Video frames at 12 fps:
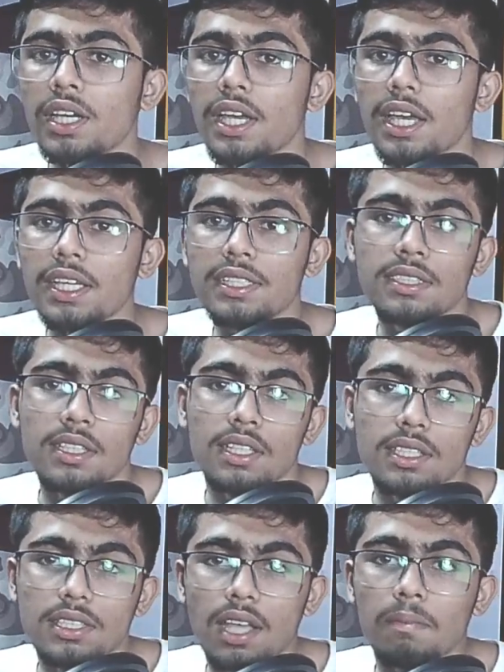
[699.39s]
is
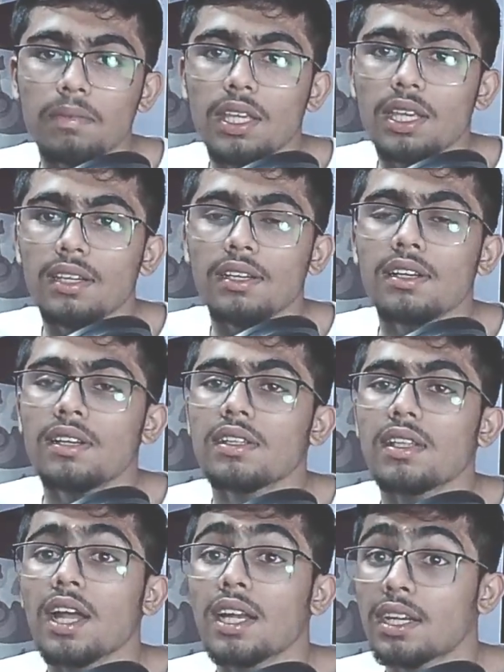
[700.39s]
something
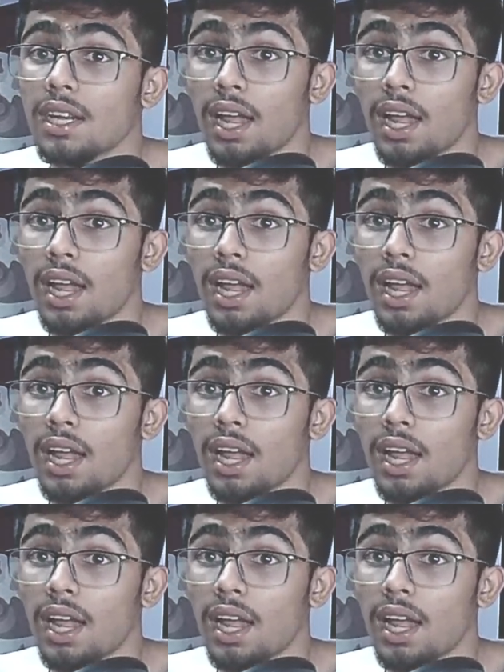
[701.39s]
that